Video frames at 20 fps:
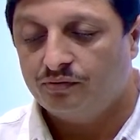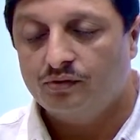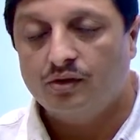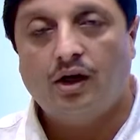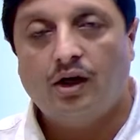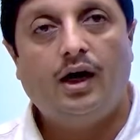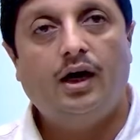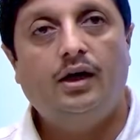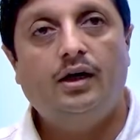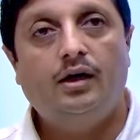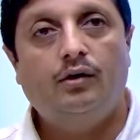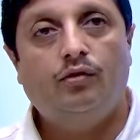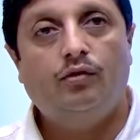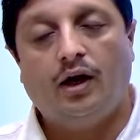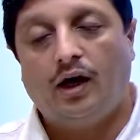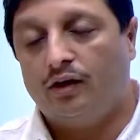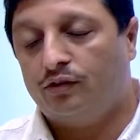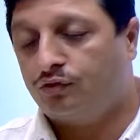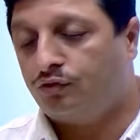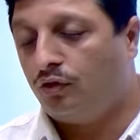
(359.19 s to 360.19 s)
And it will
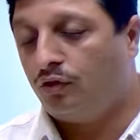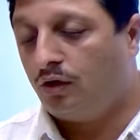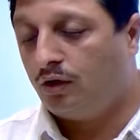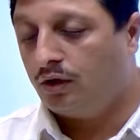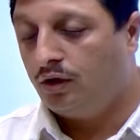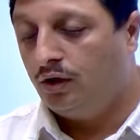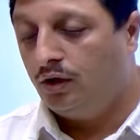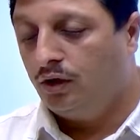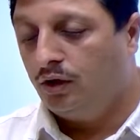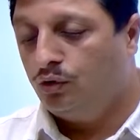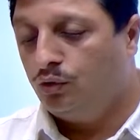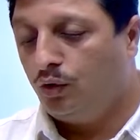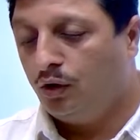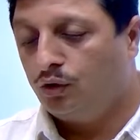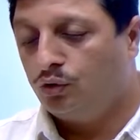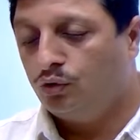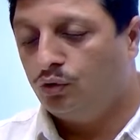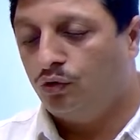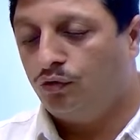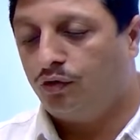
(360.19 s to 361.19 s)
ask for, do you want
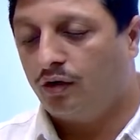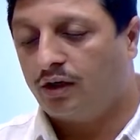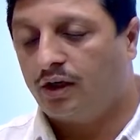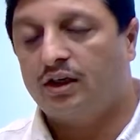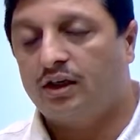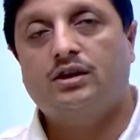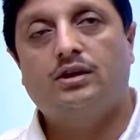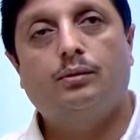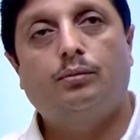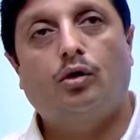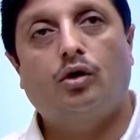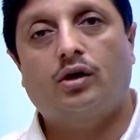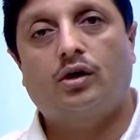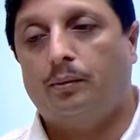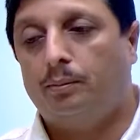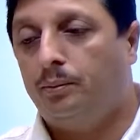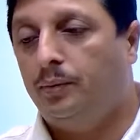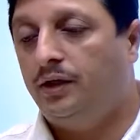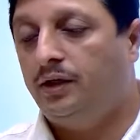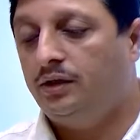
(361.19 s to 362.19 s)
to go for custom or
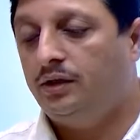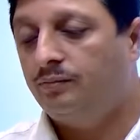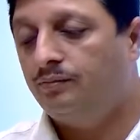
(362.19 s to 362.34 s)
complete?